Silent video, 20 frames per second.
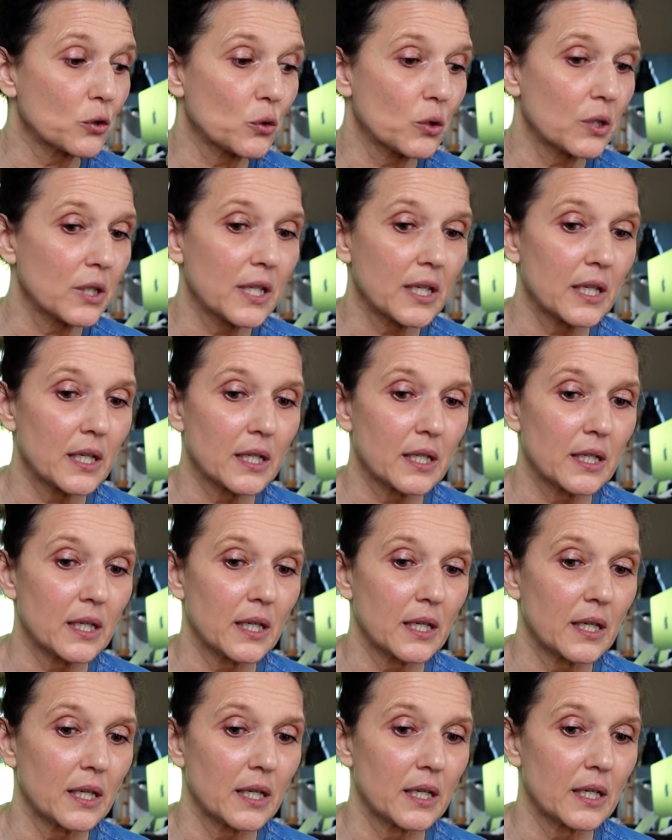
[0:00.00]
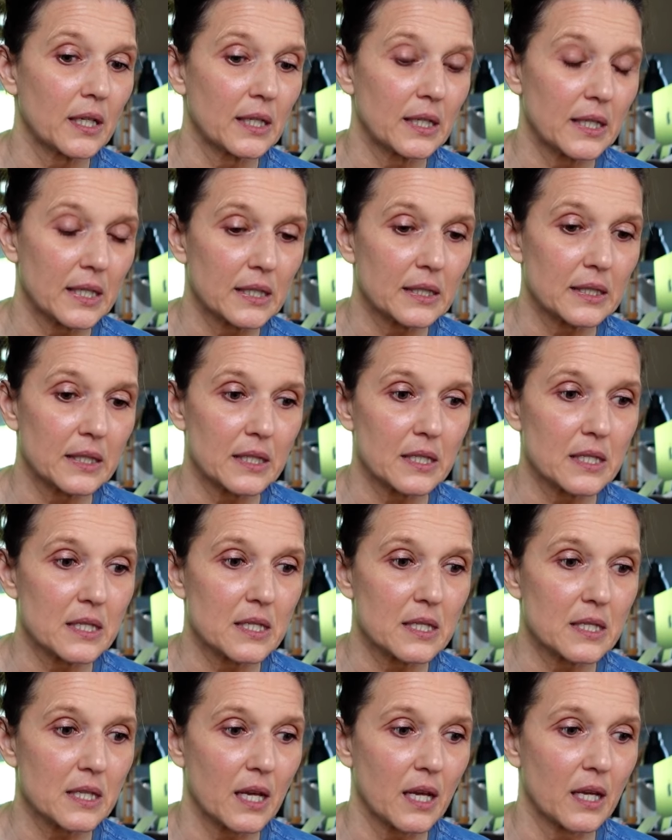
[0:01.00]
to link
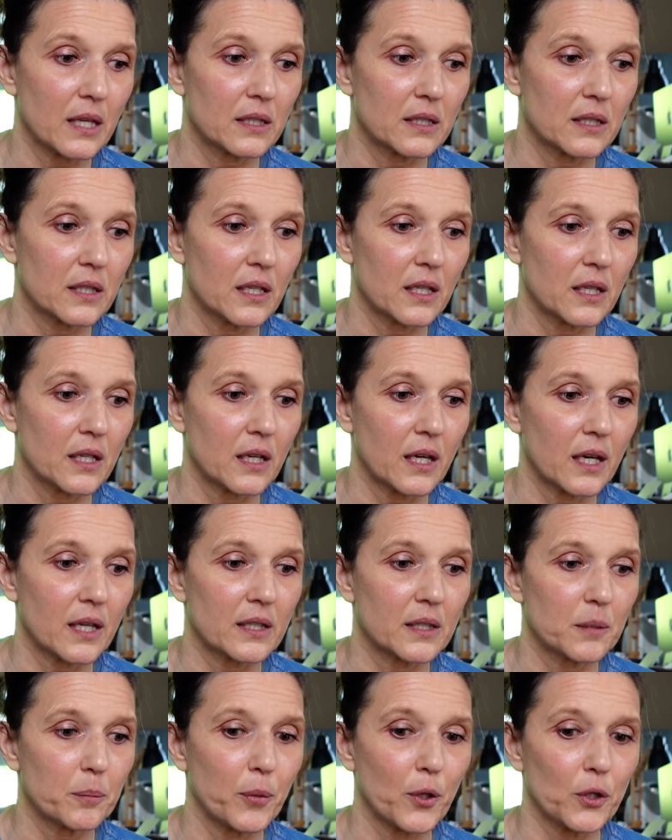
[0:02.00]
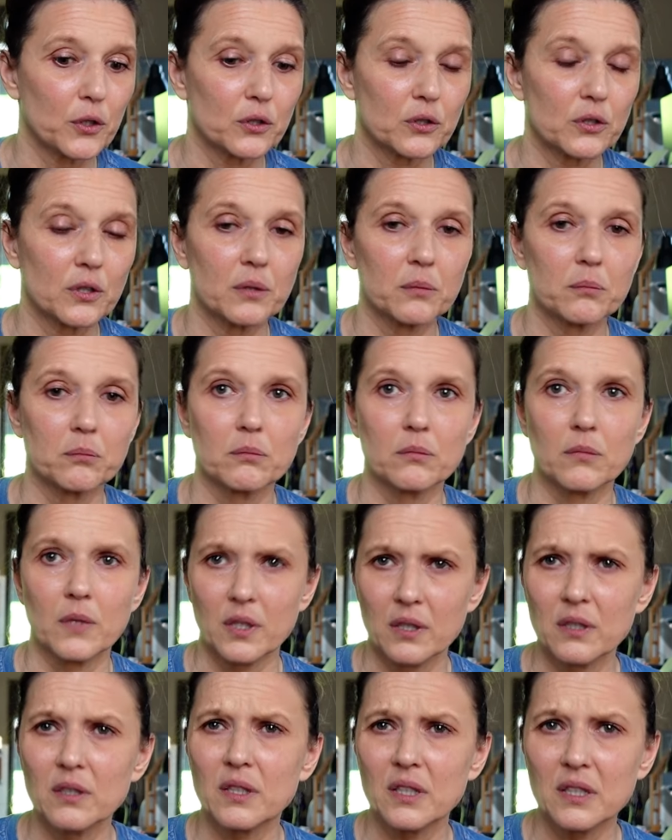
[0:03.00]
this at the bottom
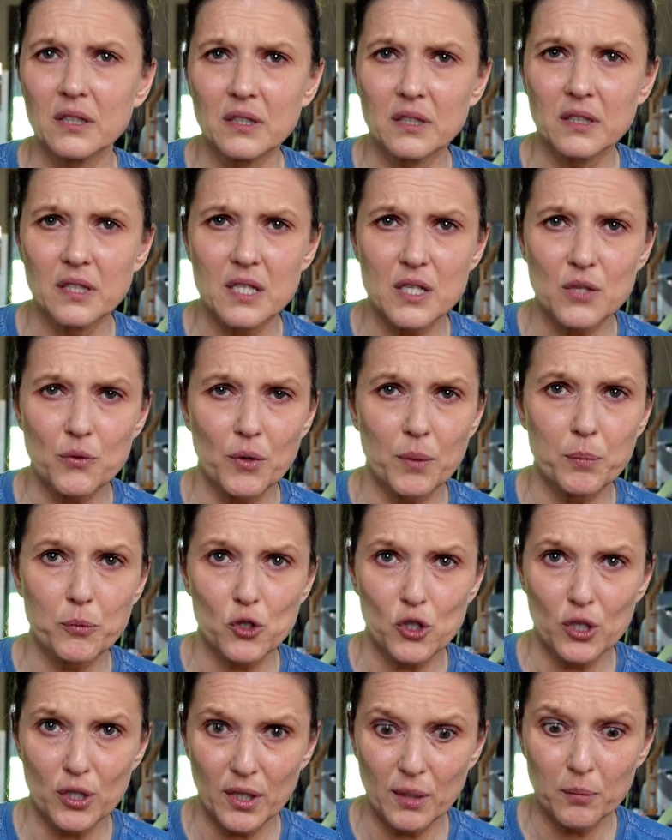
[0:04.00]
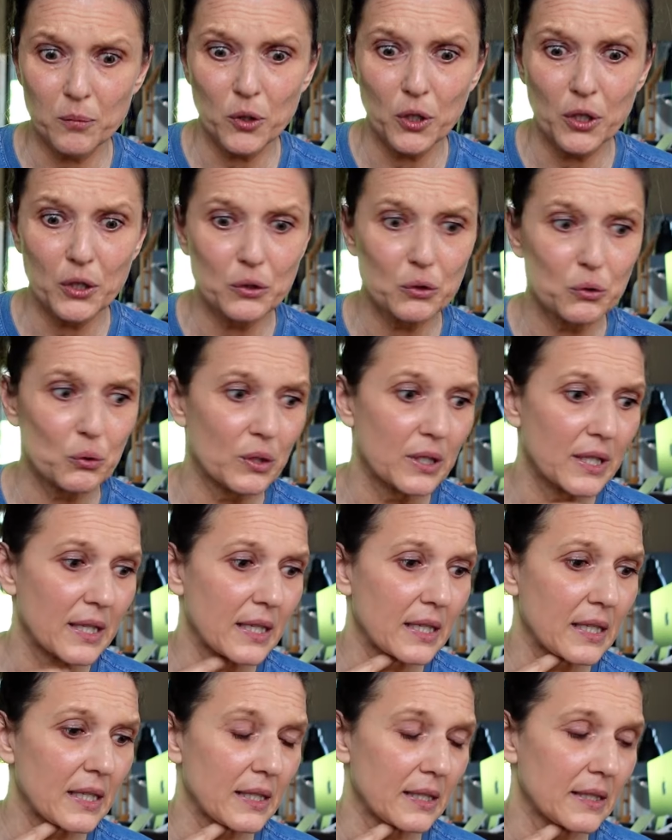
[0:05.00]
in the description. I'm going to
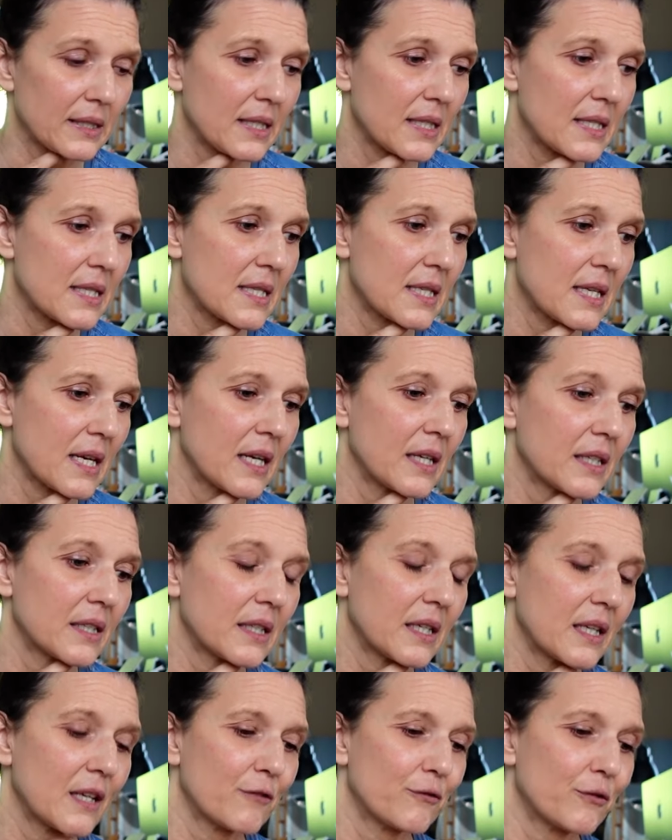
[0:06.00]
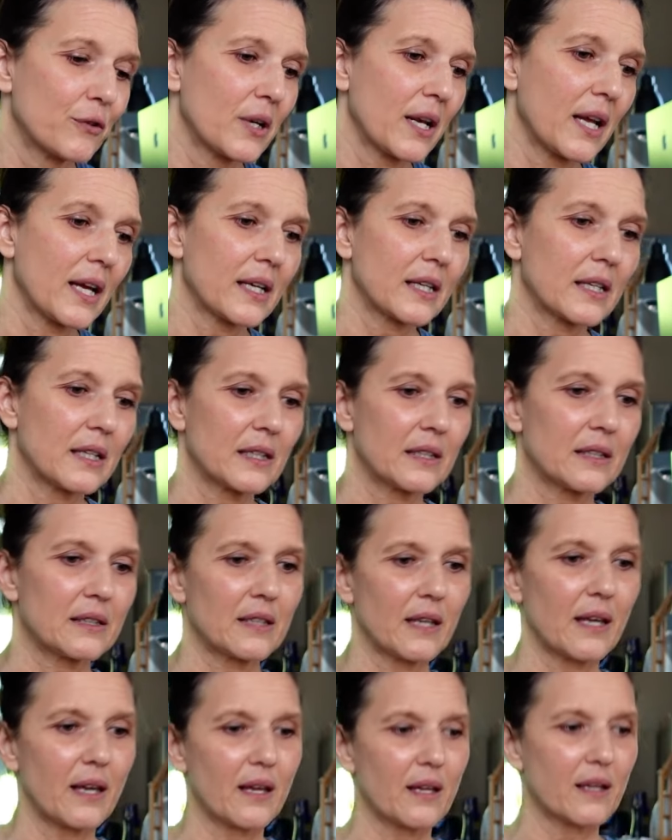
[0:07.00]
link this yarn if you like
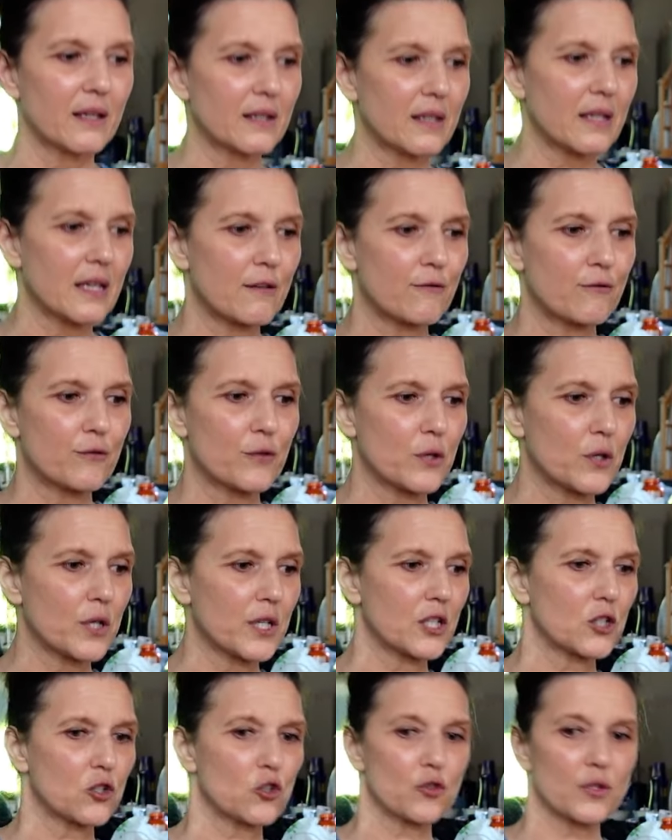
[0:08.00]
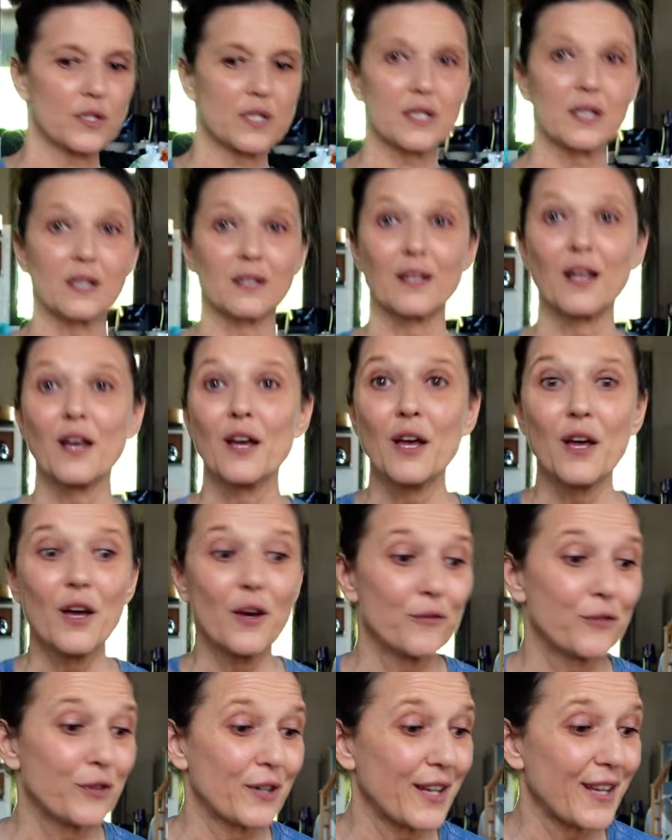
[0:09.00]
it and if you are interested
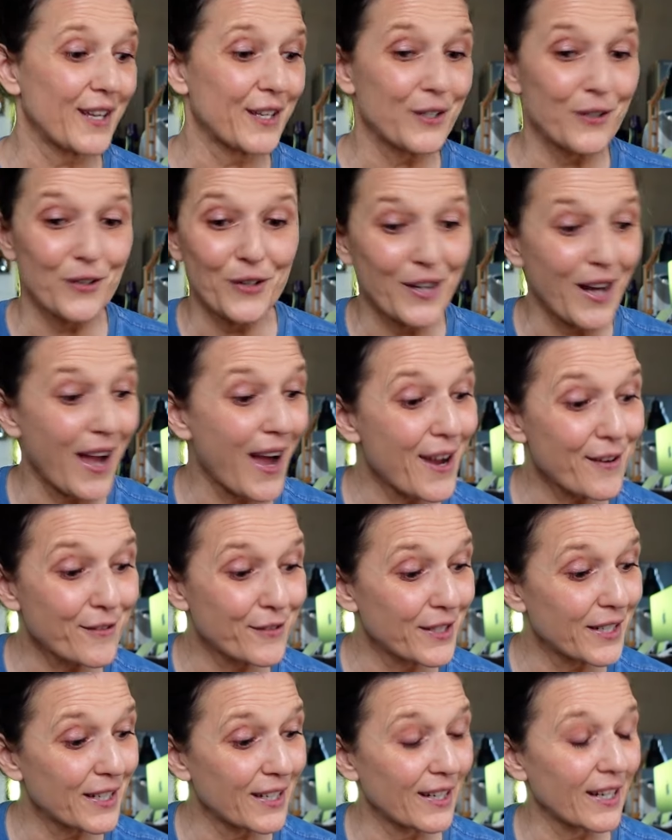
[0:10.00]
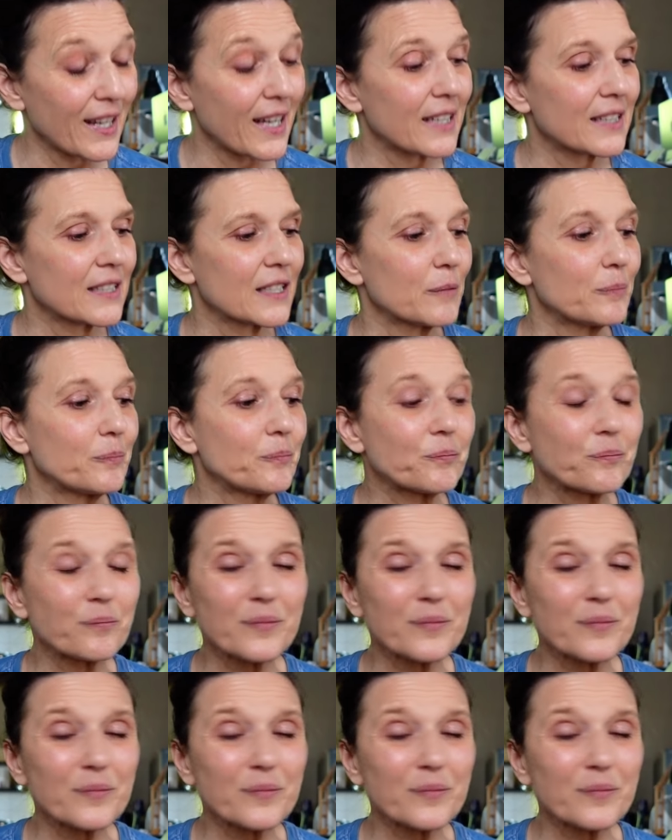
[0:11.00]
for later on. I really like them.